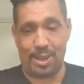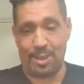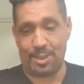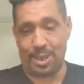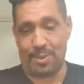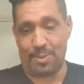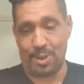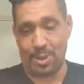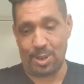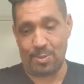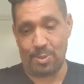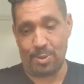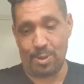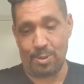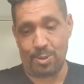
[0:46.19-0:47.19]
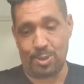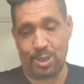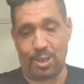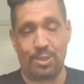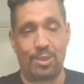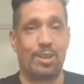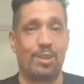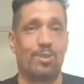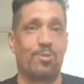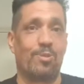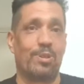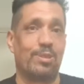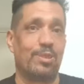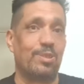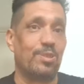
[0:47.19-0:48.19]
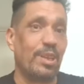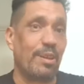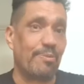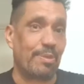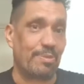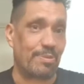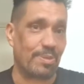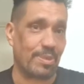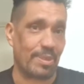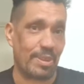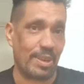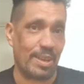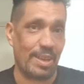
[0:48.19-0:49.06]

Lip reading: Let's have a look at the watch. Sunday the 27th.